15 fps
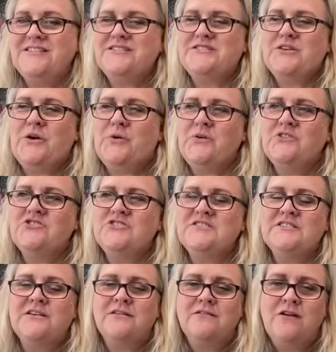So, and
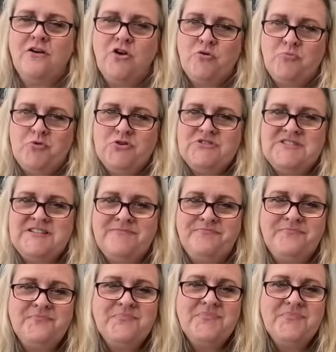she's a good person.